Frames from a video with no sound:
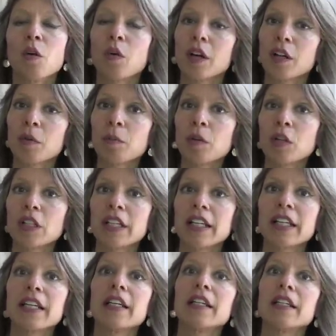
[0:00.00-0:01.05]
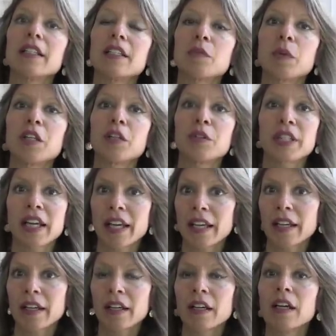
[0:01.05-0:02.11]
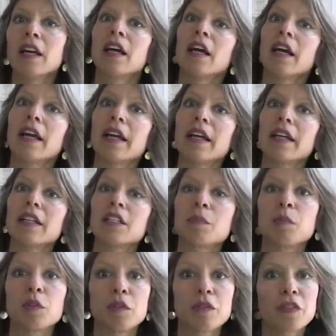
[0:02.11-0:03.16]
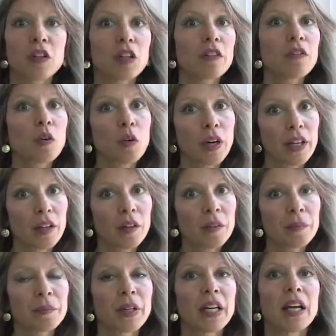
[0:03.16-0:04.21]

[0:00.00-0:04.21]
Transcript: Oil pulling is when you take a spoonful of oil,